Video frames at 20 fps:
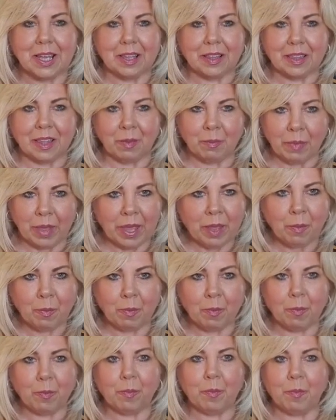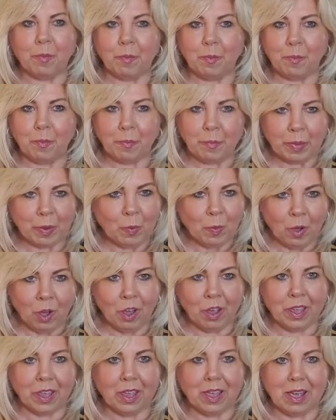They may be
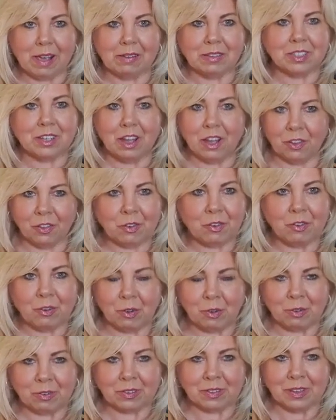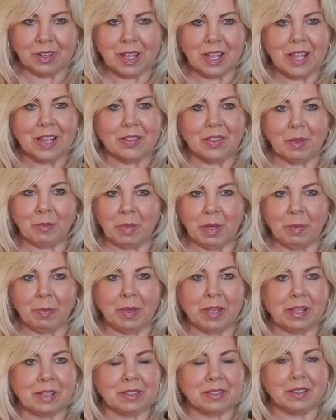walking out on their own, they may
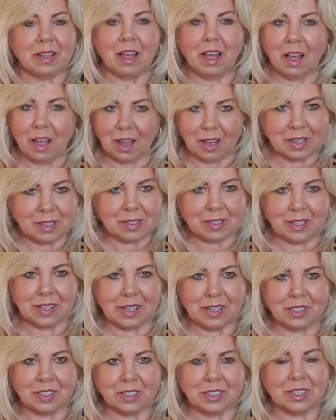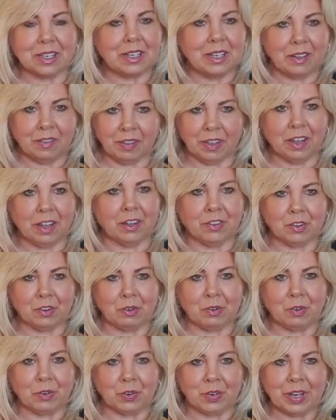be isolated, living on their
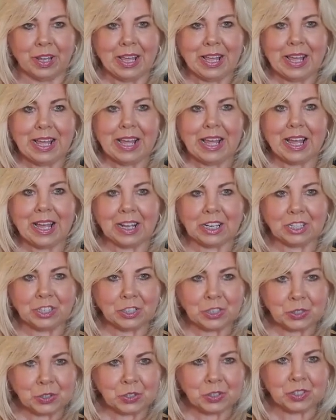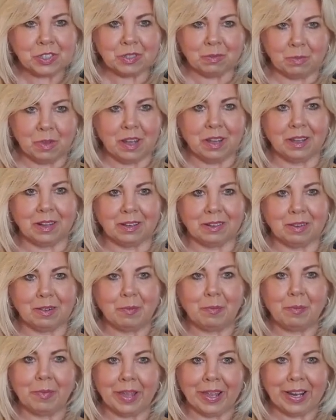own, and your smile
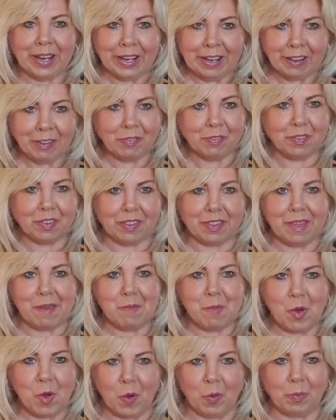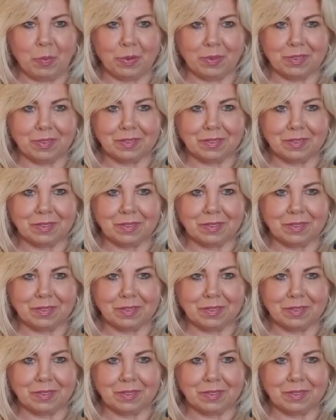may lift them up.